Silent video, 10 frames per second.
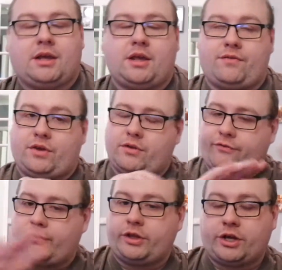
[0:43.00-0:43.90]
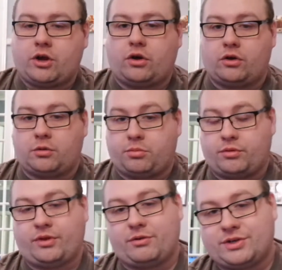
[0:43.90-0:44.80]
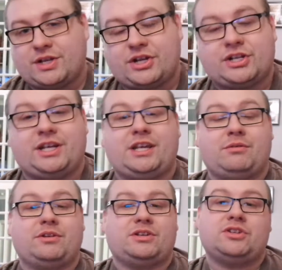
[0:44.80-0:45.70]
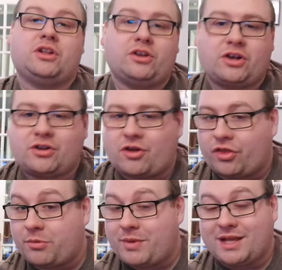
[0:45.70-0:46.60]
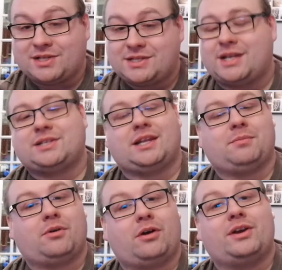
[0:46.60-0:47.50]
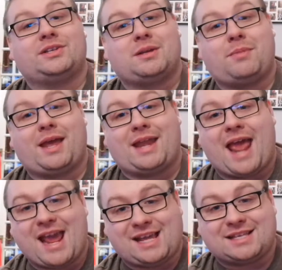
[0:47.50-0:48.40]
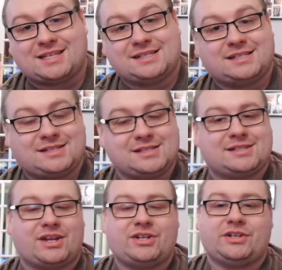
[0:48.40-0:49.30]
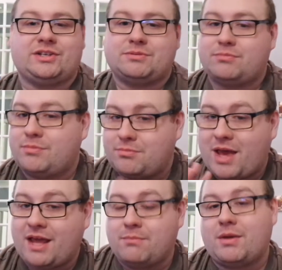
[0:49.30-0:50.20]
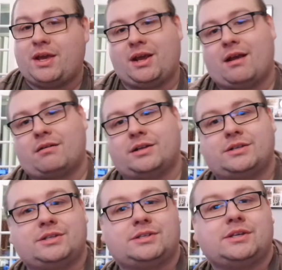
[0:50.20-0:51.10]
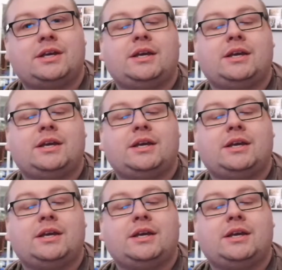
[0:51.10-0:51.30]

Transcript: if you're fully caught up, it's no longer called the main 6 anymore, it's the main 8. So essentially there's 8 main characters.